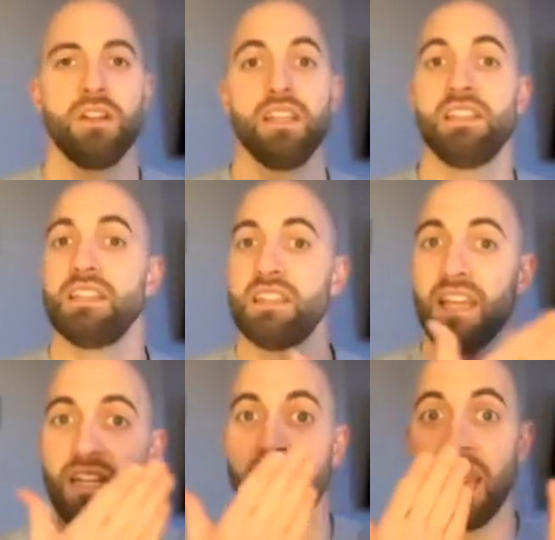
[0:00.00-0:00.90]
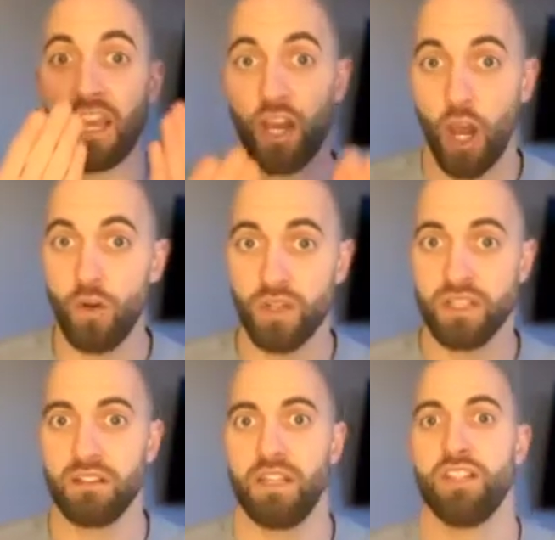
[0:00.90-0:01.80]
This is then encoded
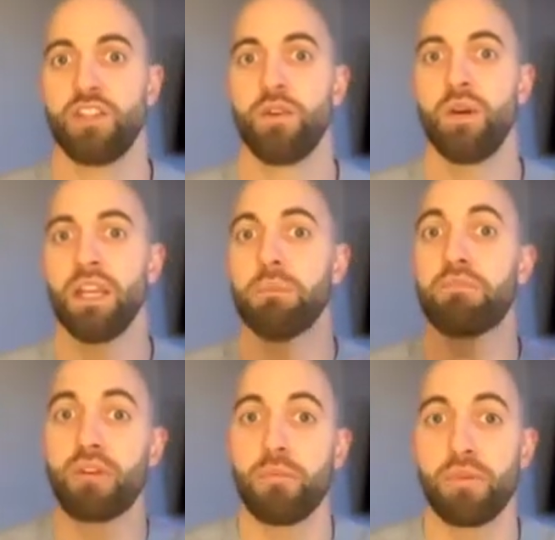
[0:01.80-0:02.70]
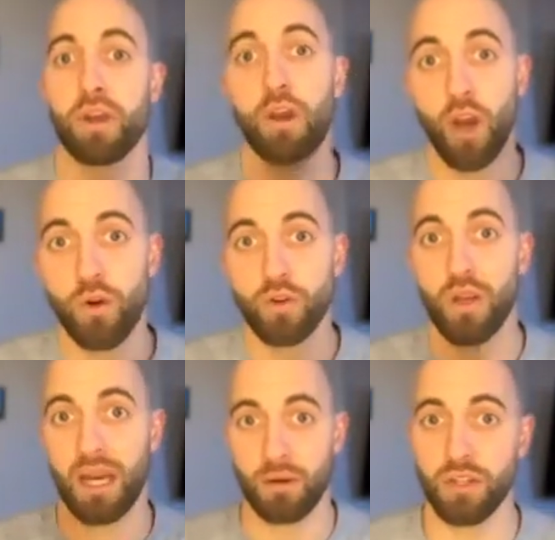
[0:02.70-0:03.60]
into an appropriate code or
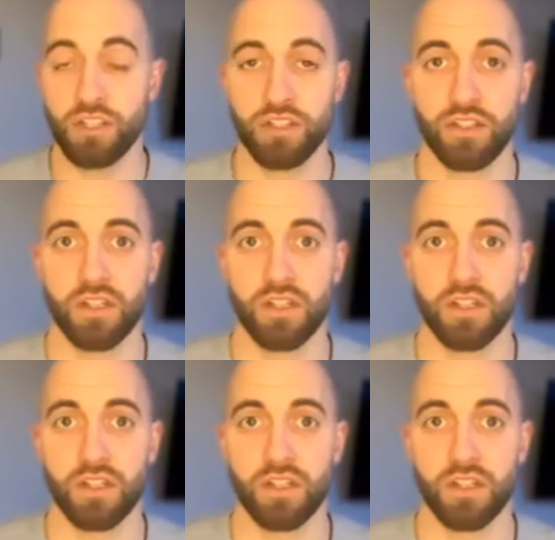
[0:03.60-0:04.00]
language.